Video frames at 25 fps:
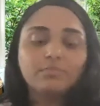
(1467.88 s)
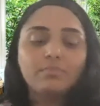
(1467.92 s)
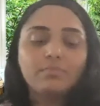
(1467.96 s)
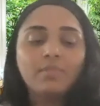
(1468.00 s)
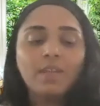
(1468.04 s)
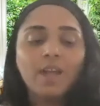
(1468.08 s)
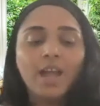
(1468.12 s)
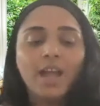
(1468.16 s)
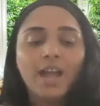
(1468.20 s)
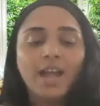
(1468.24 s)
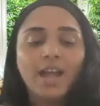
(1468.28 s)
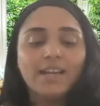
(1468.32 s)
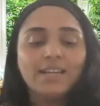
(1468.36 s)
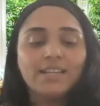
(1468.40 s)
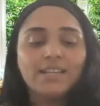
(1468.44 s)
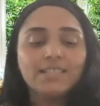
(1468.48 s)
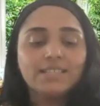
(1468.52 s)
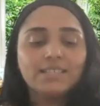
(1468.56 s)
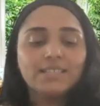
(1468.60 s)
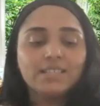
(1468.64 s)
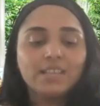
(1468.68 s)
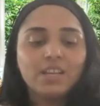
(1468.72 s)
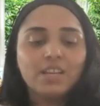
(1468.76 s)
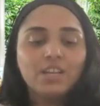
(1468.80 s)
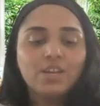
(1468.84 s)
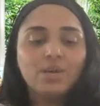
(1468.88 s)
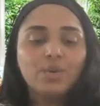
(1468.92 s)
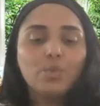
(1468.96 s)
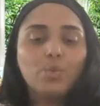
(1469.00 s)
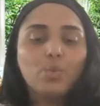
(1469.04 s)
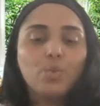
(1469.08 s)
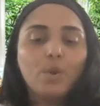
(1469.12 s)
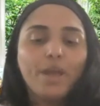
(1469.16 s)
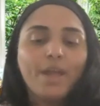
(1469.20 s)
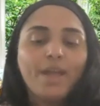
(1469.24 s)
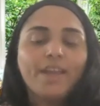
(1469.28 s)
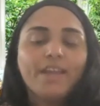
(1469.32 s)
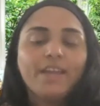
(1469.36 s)
and
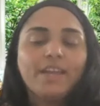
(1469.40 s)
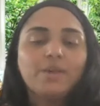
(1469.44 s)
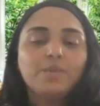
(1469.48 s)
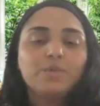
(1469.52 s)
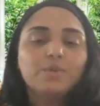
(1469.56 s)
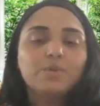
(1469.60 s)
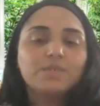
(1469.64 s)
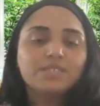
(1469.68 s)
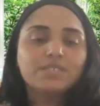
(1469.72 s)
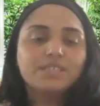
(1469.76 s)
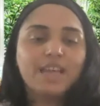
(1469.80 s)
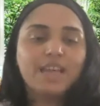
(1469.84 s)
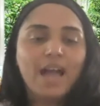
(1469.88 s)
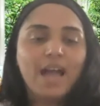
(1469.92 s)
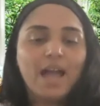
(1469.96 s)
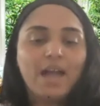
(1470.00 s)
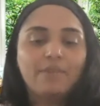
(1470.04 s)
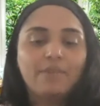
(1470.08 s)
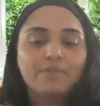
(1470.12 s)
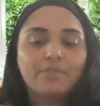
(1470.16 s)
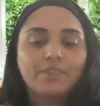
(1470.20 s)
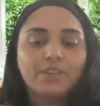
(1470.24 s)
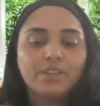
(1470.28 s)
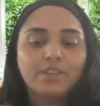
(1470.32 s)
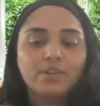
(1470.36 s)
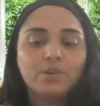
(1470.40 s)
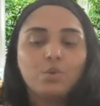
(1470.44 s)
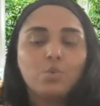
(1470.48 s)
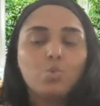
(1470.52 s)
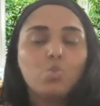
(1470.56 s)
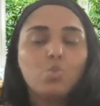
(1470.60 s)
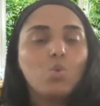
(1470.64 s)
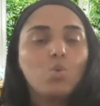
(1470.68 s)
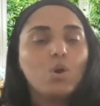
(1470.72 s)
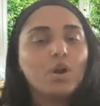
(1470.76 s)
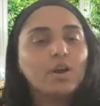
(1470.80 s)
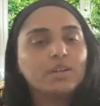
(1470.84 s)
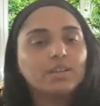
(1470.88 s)
where he was having
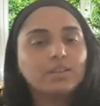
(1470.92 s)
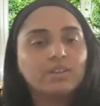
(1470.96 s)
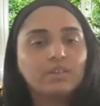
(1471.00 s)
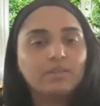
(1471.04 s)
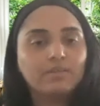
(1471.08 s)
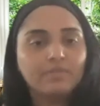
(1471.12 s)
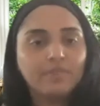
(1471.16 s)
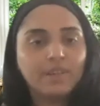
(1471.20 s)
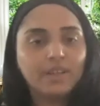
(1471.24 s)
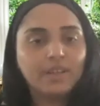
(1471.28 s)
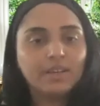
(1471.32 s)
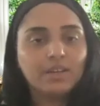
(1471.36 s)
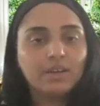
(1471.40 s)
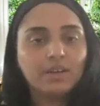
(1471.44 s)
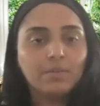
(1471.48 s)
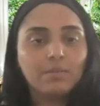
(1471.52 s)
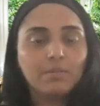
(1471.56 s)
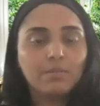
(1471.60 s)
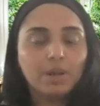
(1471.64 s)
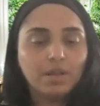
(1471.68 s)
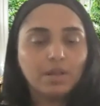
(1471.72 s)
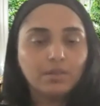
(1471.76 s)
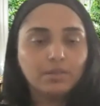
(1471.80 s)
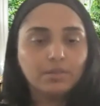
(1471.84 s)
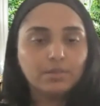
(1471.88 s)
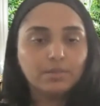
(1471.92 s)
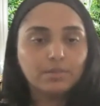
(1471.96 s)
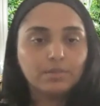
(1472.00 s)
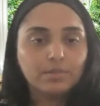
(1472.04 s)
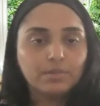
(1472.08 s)
one event a month,